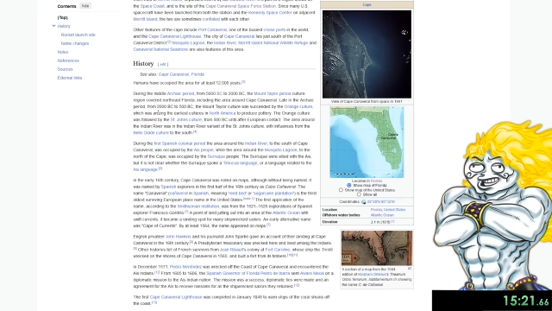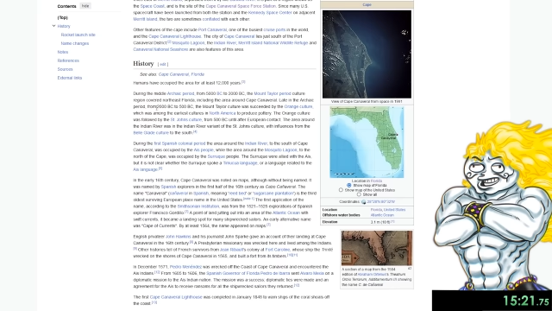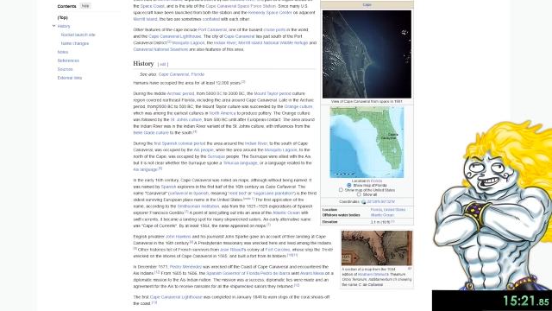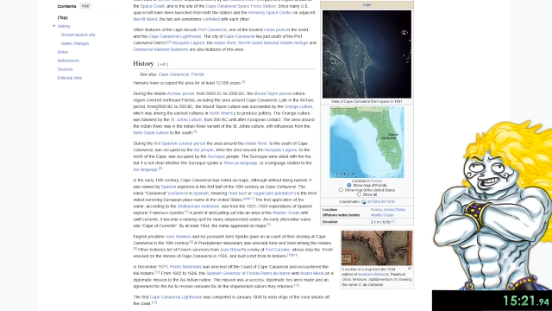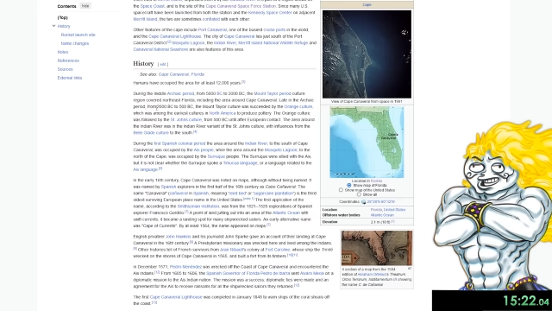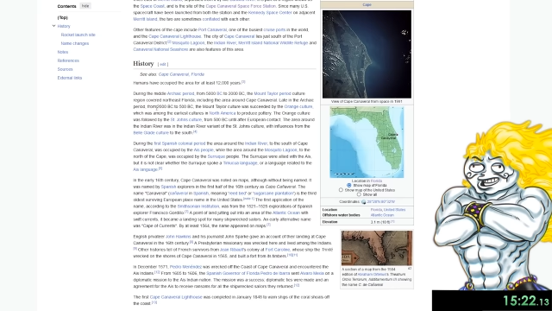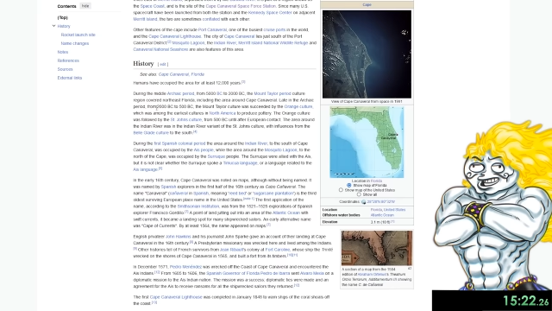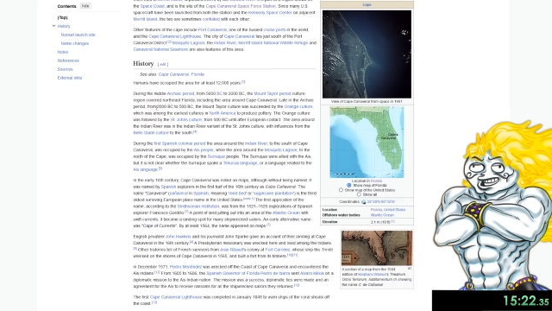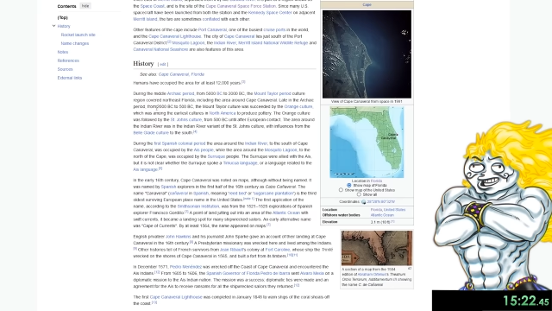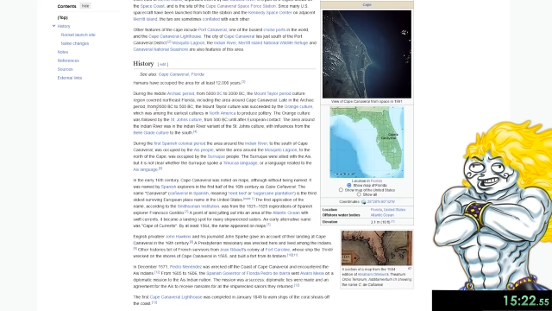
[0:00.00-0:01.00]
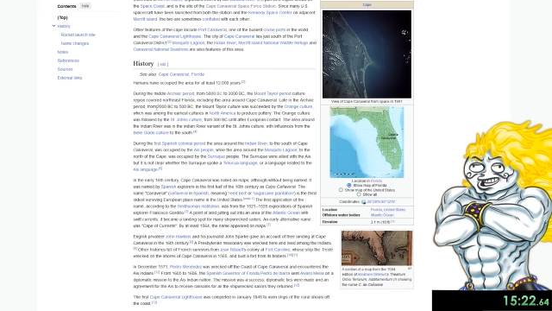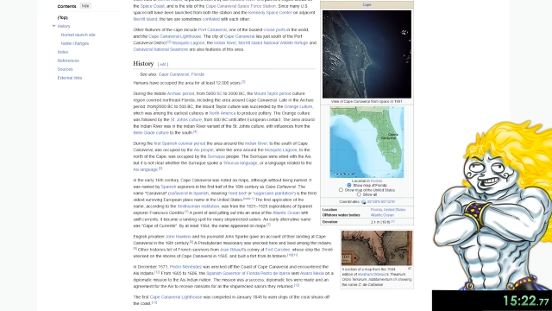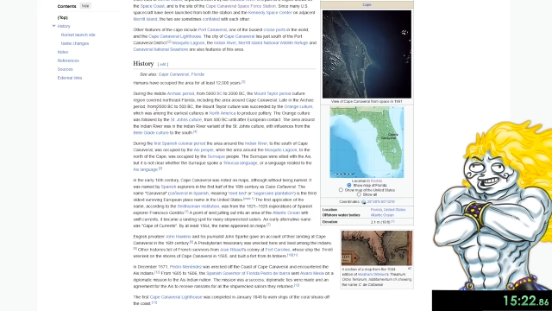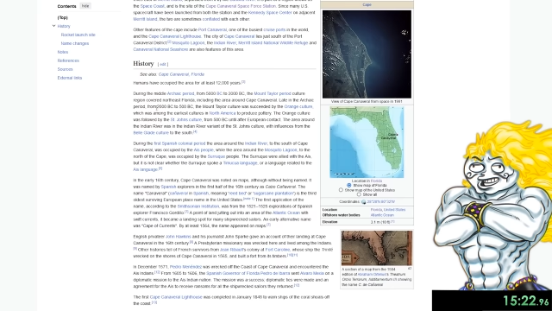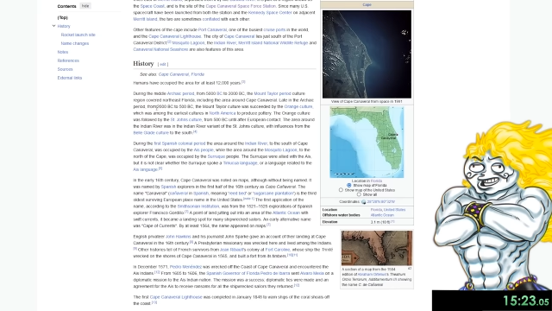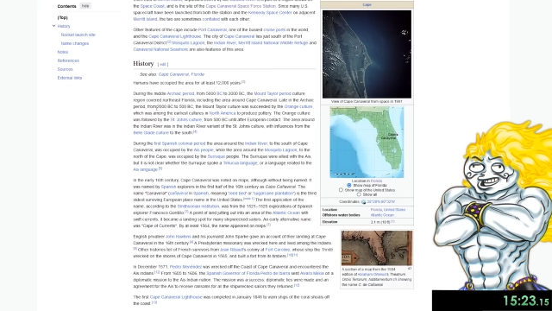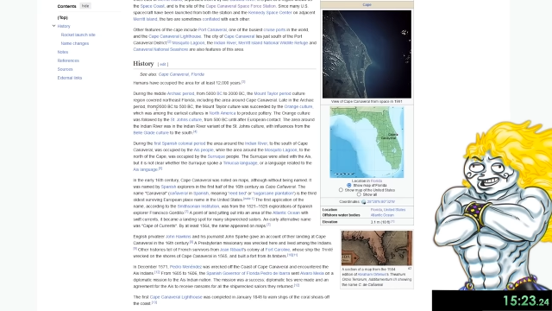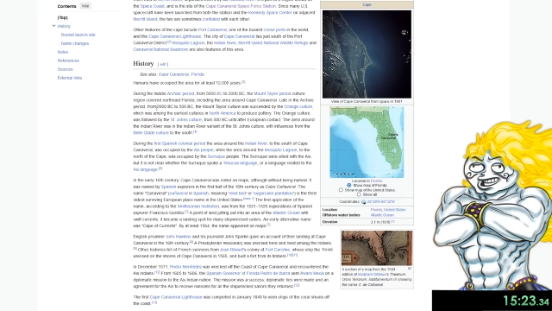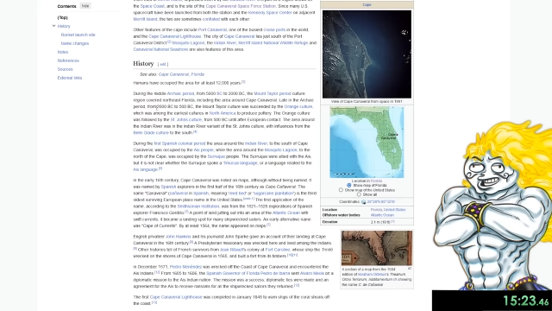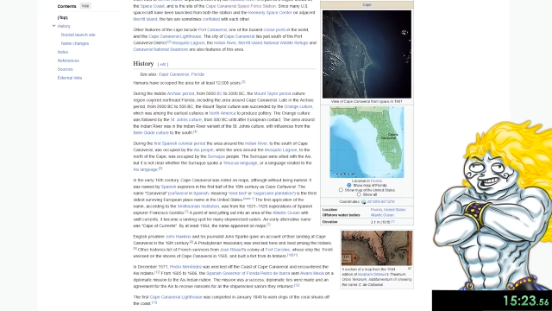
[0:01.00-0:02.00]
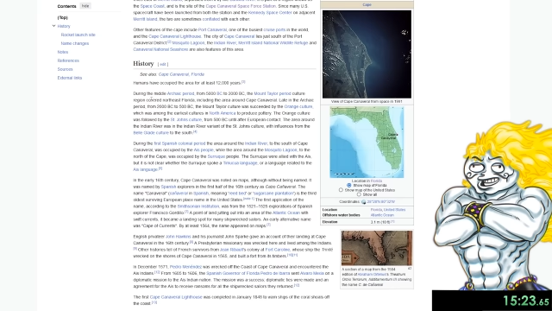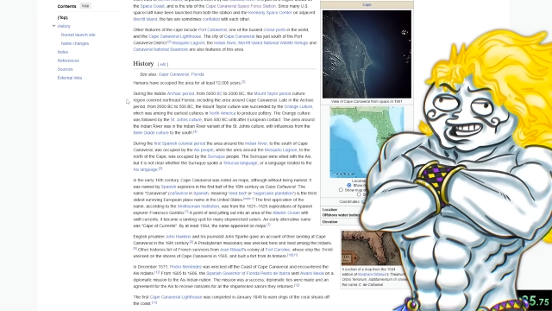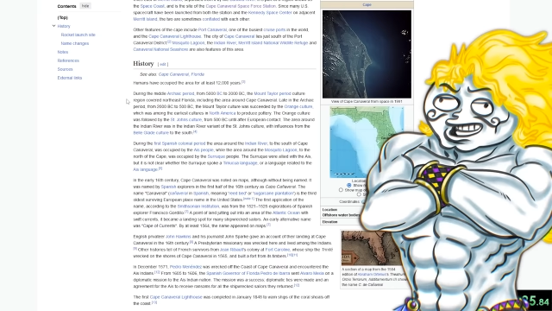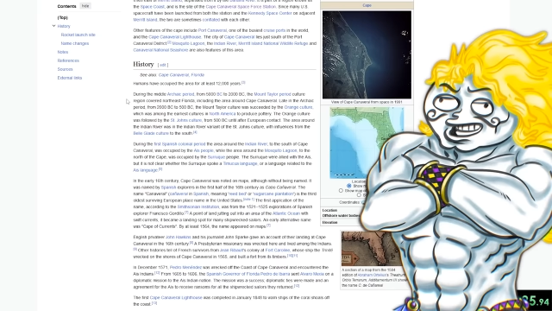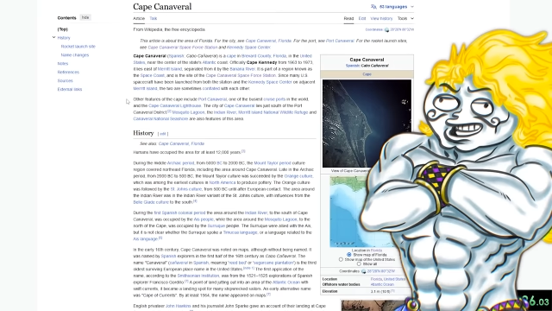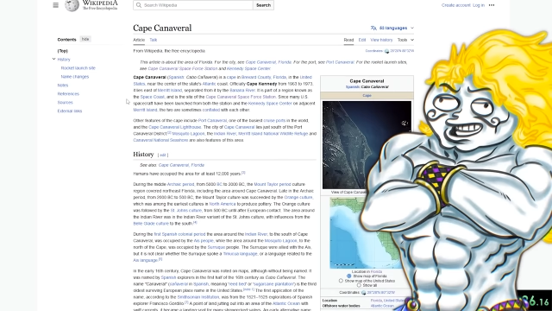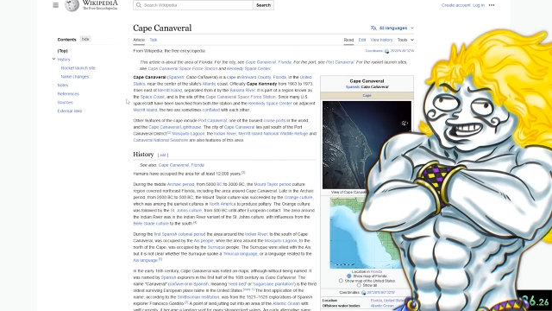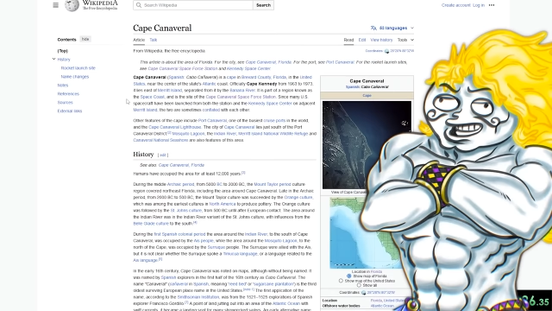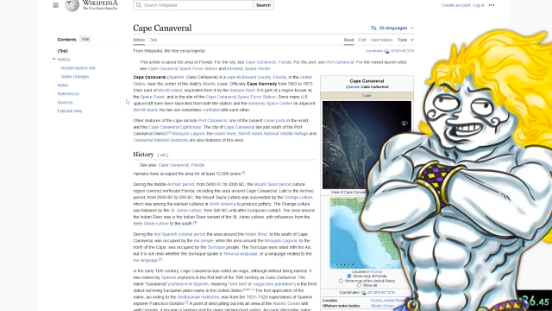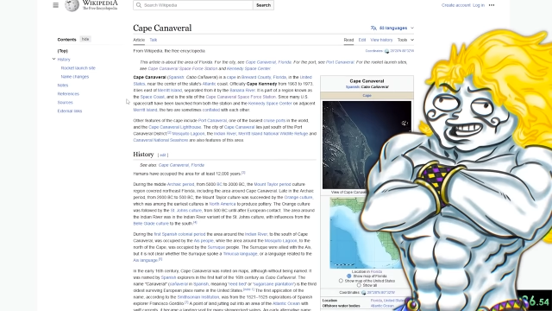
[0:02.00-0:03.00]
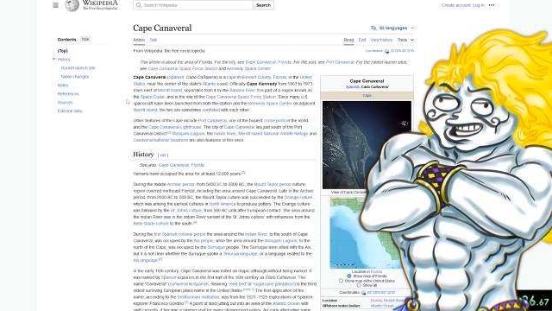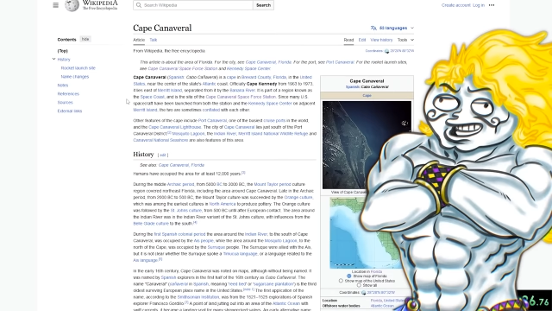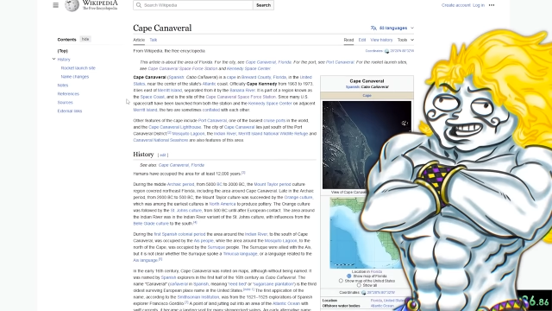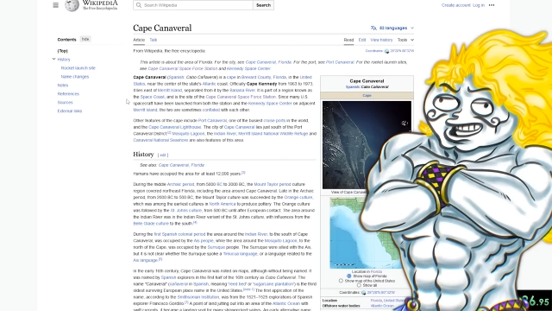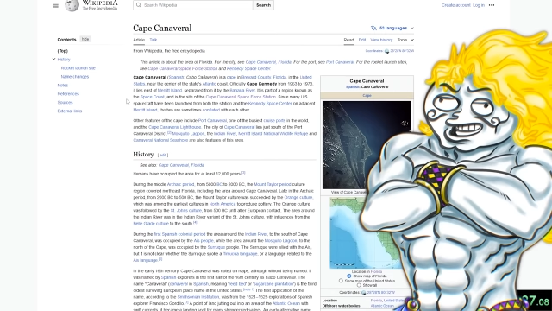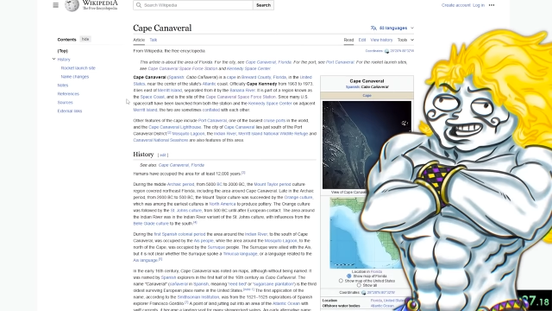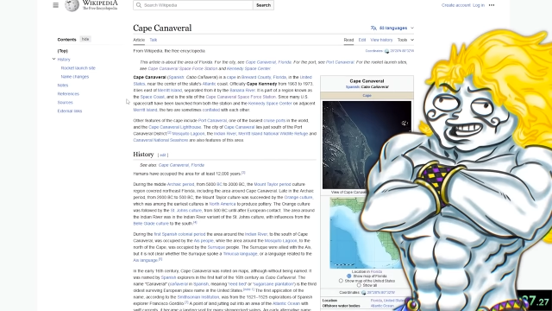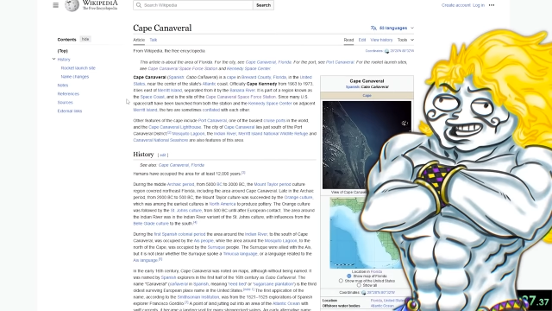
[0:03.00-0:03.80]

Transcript: No face is visible, so there are no lips to read.